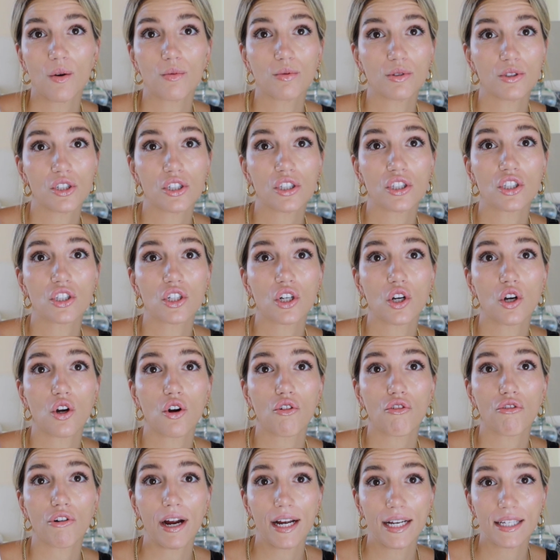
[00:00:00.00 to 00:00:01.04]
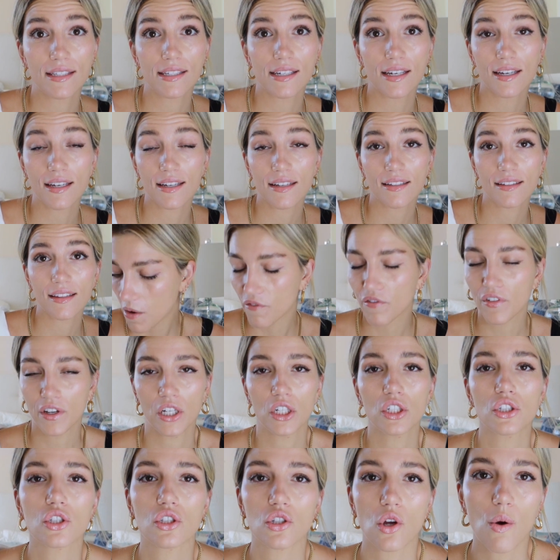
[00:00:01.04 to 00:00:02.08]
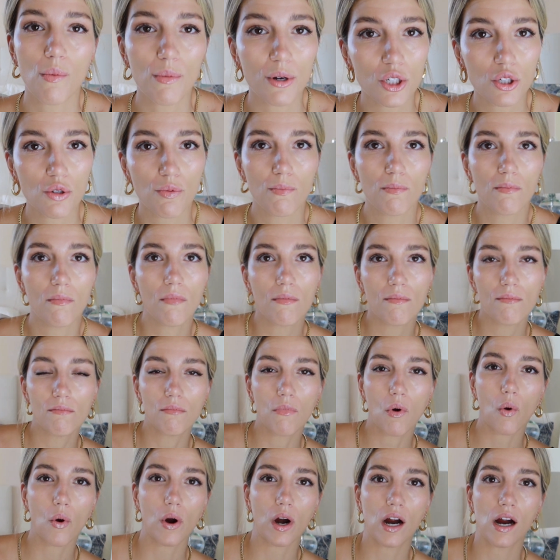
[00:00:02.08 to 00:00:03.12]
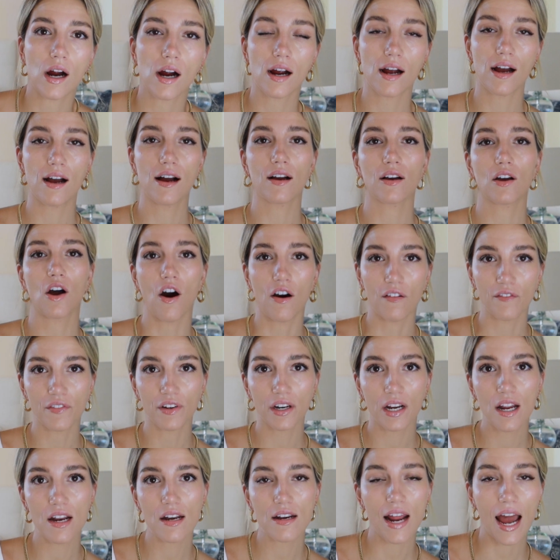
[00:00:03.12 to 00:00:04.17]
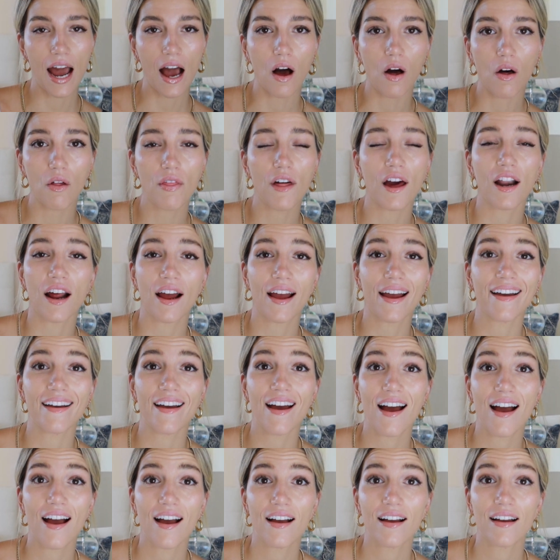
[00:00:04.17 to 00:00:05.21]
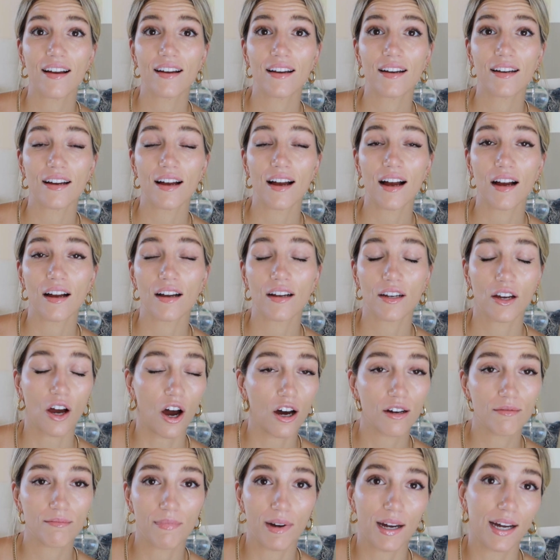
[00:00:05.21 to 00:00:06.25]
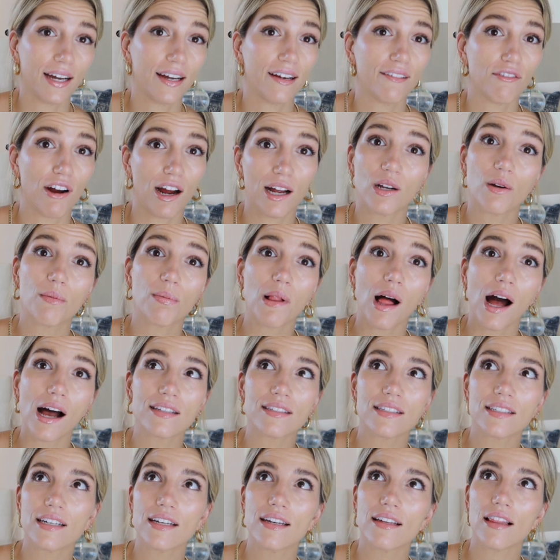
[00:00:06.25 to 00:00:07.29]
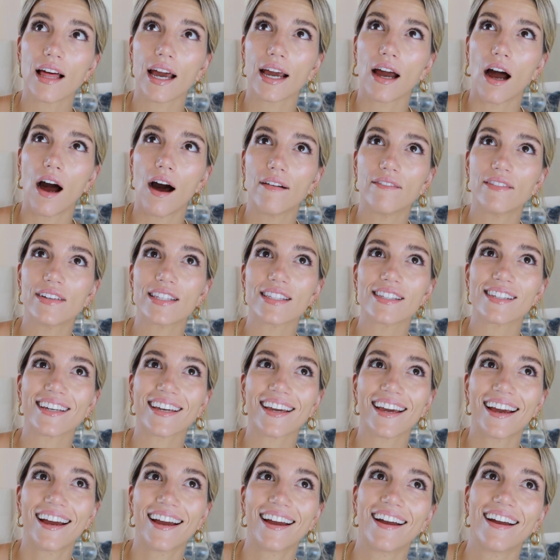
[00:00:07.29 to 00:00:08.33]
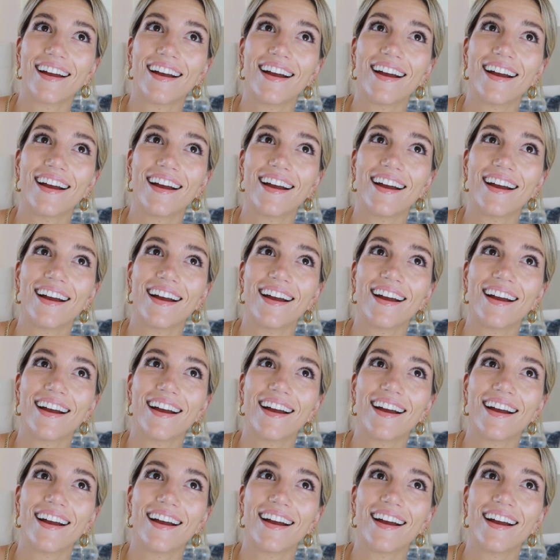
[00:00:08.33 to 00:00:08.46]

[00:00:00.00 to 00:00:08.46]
which is crazy. I feel so much more confident now that I got my rhinoplasty. Like obviously